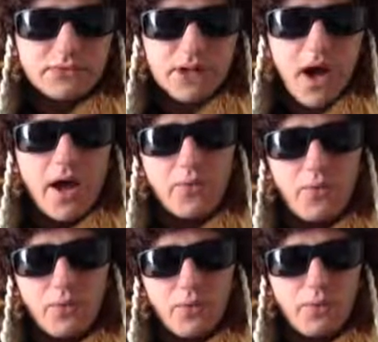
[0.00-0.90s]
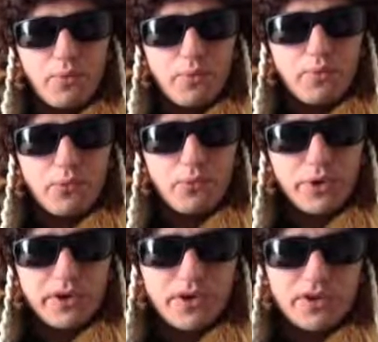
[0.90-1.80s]
I
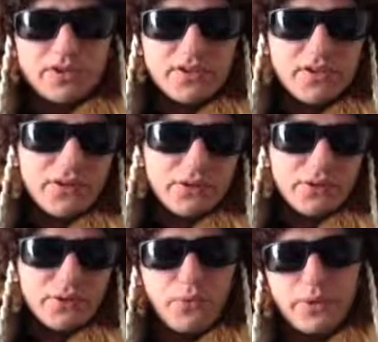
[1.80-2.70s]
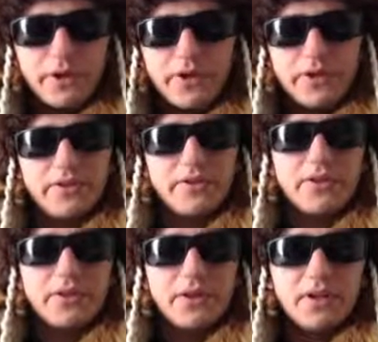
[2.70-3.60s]
will continue with
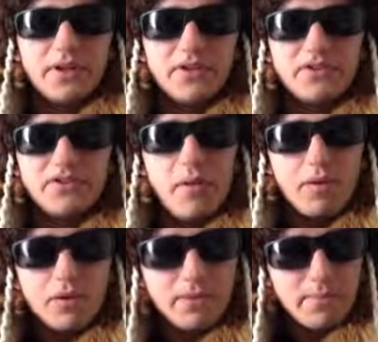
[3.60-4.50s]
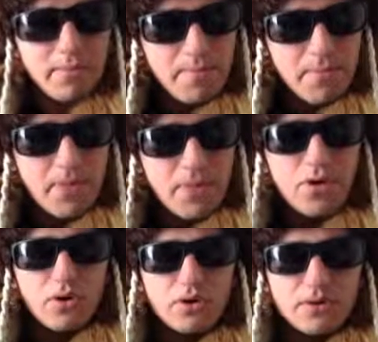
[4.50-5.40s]
the double
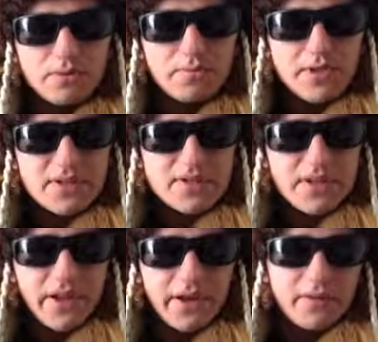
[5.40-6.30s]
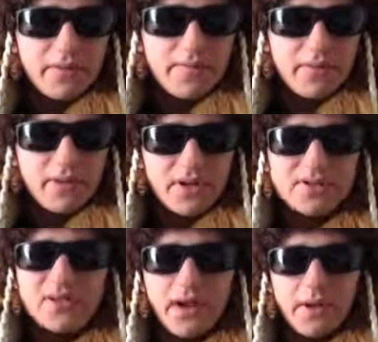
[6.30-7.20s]
call stake
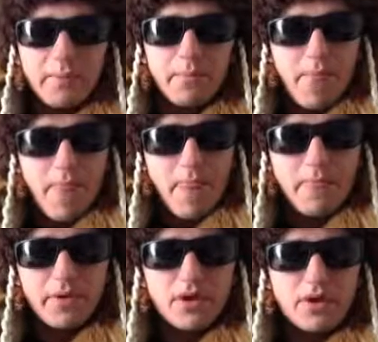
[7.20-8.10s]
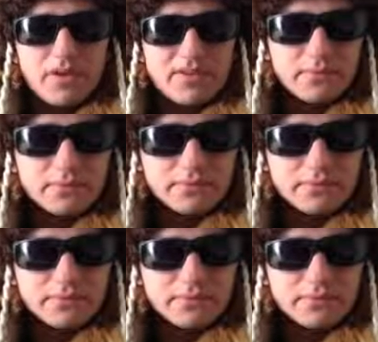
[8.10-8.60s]
this time, because